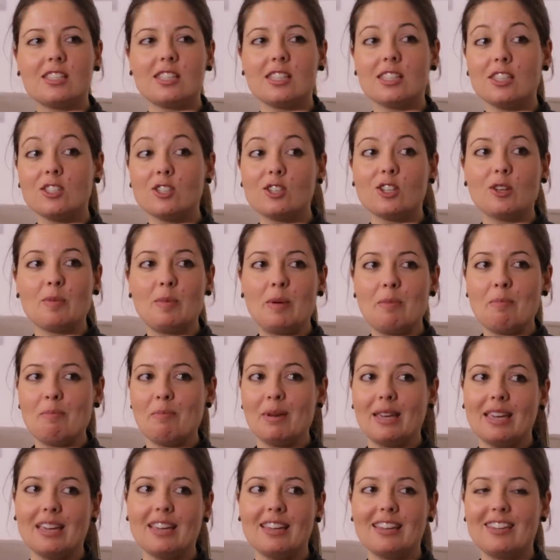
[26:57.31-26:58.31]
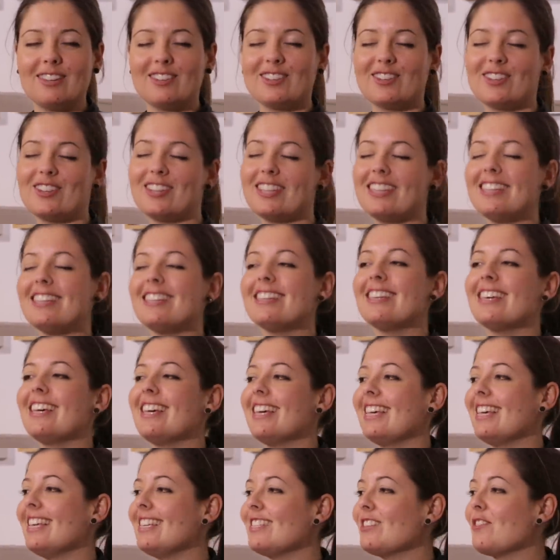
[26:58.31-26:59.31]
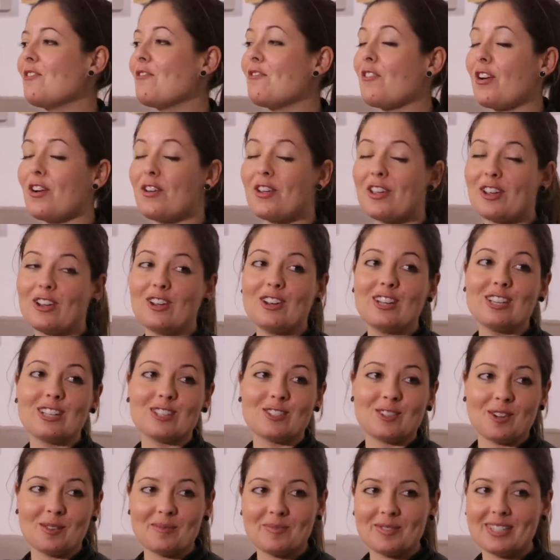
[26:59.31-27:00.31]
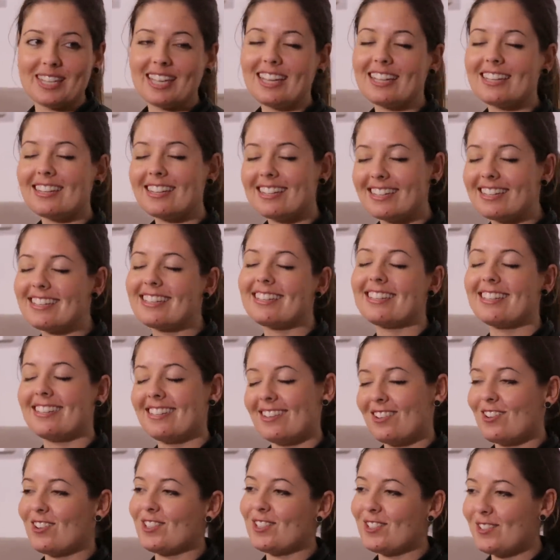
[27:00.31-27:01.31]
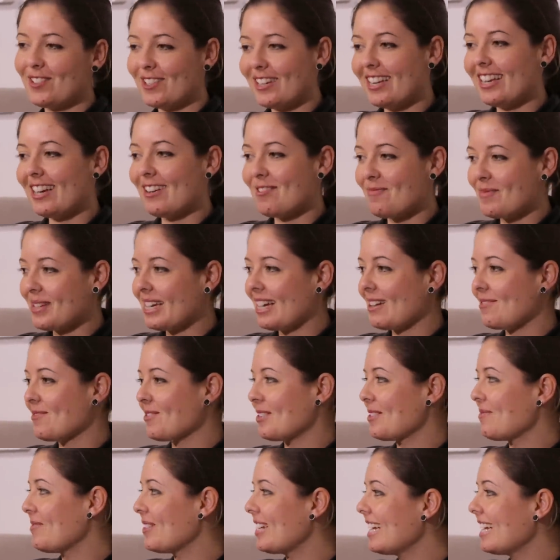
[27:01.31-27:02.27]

This is going to be big. You know, he he's a very early adopter, and consequently, I've become one.